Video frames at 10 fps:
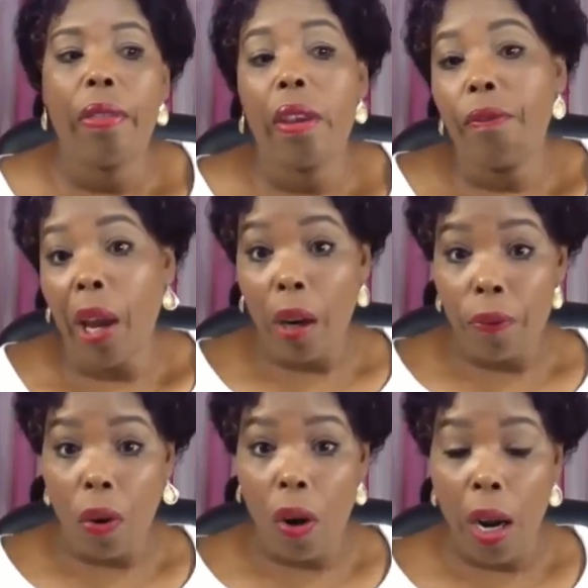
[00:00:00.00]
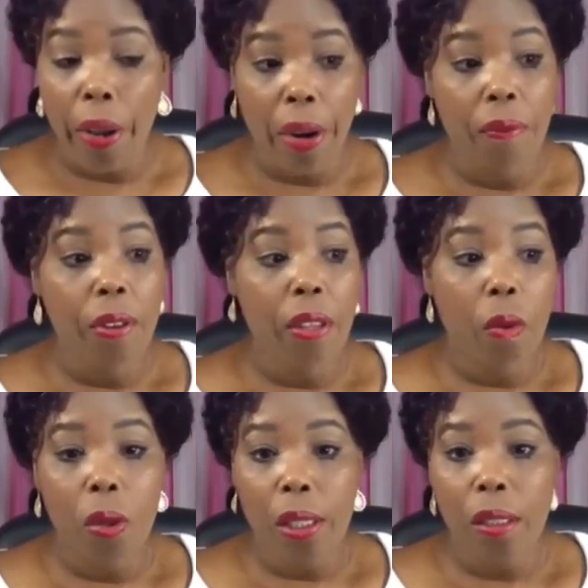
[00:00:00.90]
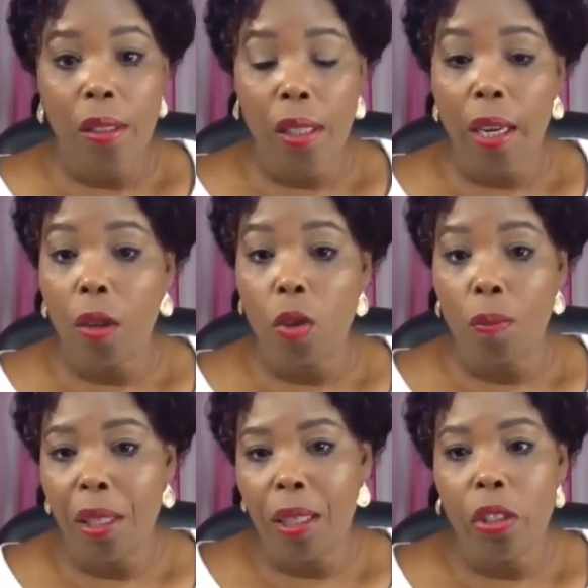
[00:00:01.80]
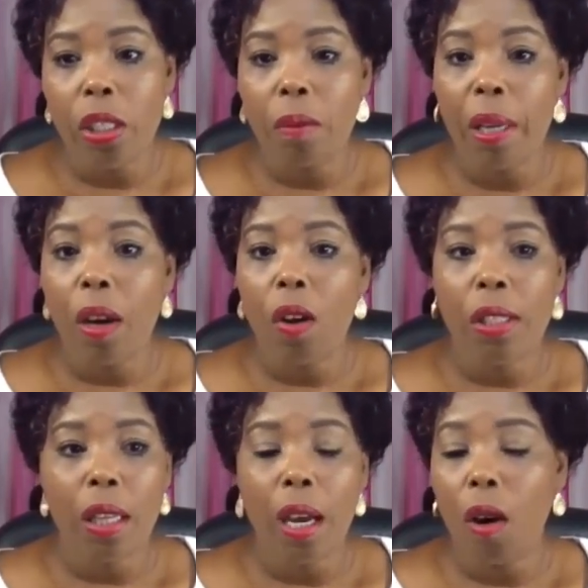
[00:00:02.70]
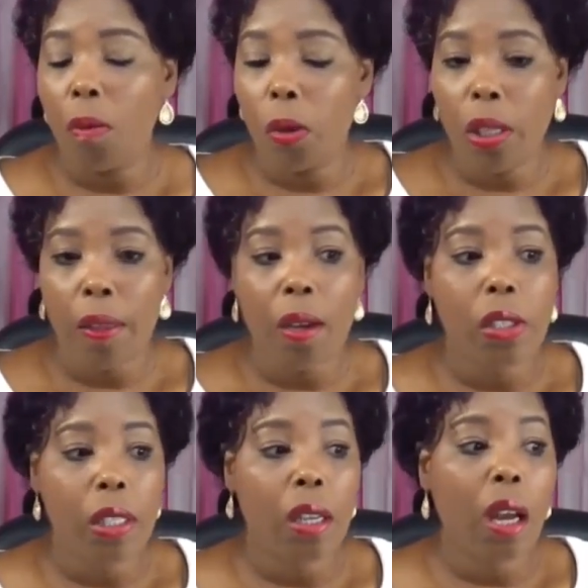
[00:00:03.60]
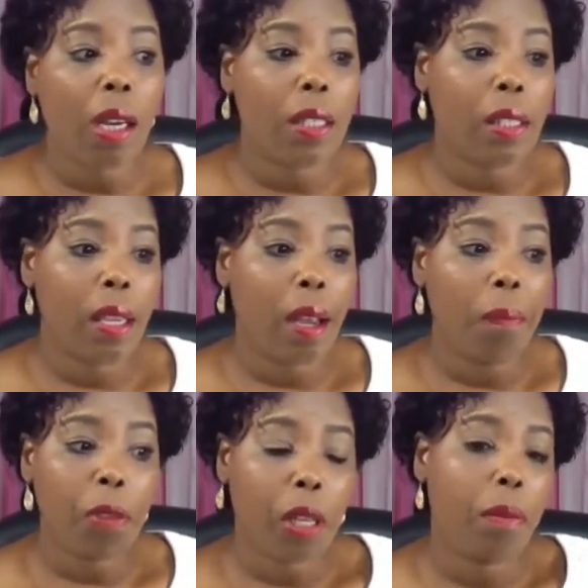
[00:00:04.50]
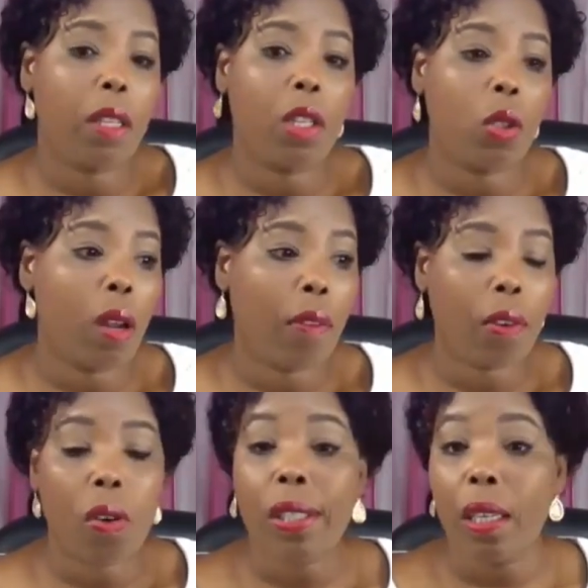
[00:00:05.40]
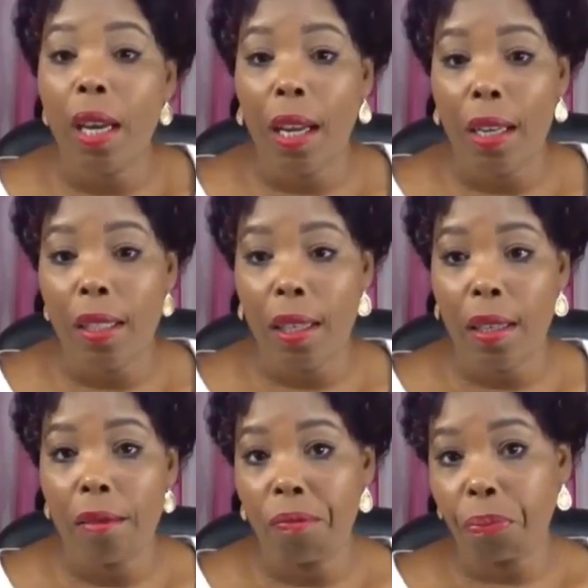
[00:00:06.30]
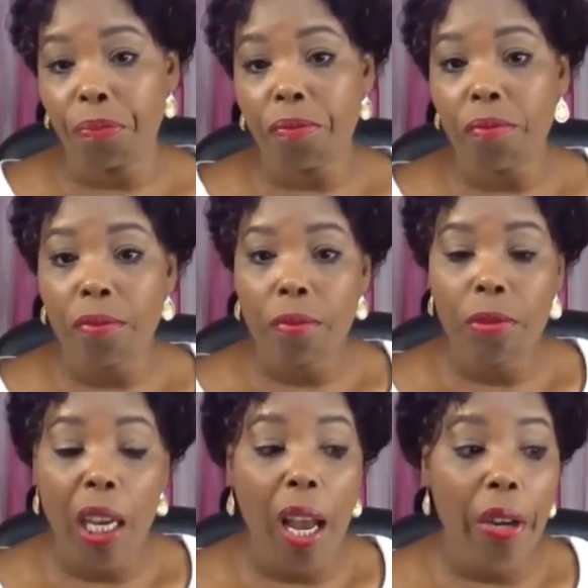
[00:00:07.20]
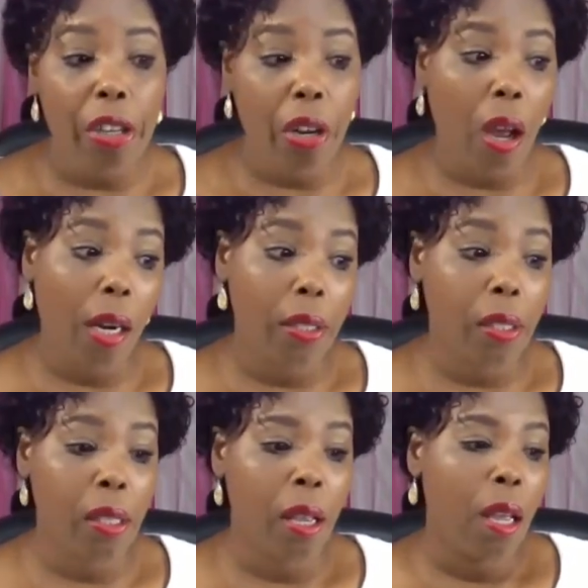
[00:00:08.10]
They filed for her and everything was turned out to be legit, but it costed her almost $1,000. Yeah, something that should have costed her less than $100.